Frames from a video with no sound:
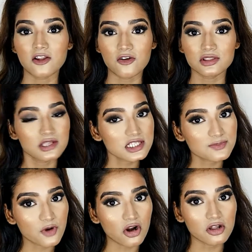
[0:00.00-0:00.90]
Now
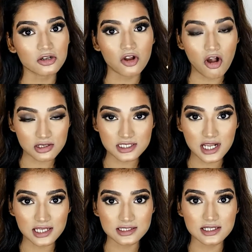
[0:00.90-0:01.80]
this product
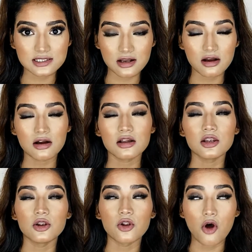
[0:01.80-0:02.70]
oxidizes a
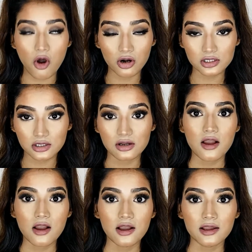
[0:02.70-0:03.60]
lot
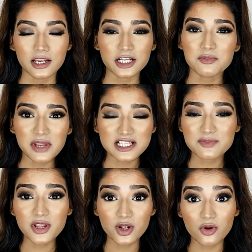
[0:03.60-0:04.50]
it
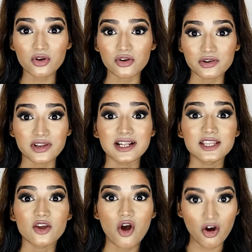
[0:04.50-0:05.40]
makes me look
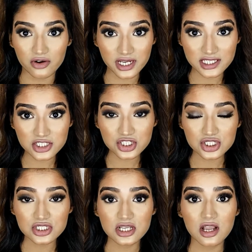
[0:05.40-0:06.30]
really
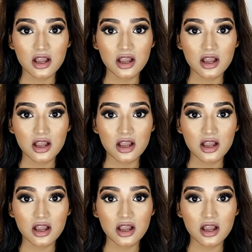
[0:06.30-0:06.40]
orange.